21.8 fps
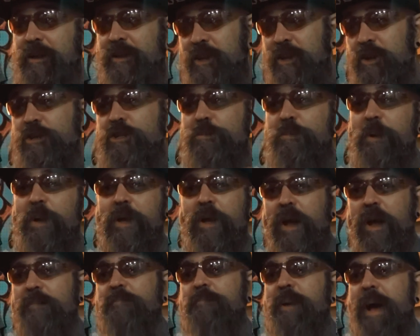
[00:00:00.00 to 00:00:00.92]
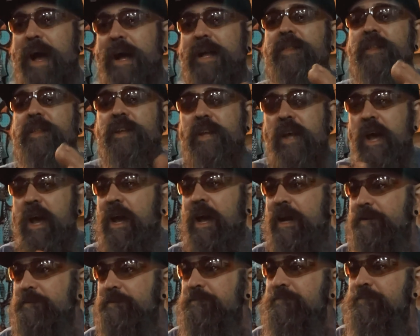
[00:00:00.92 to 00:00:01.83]
used to be, back in the
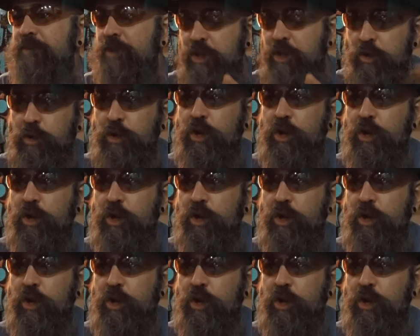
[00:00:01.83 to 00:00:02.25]
day, you